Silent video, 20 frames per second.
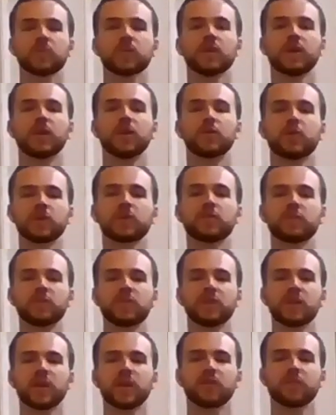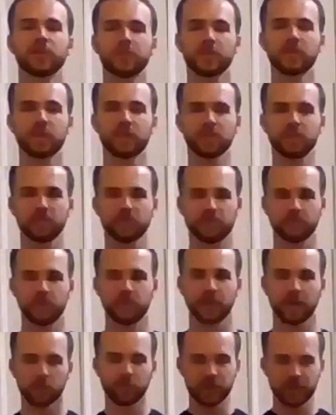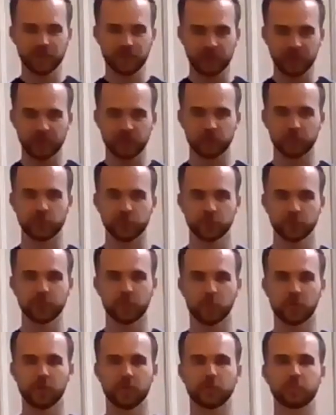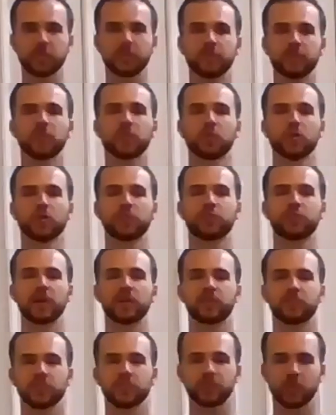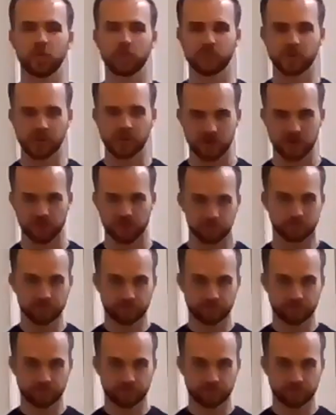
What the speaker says: And you can see everything that we did in 2/4 and 3/4 transfers over now.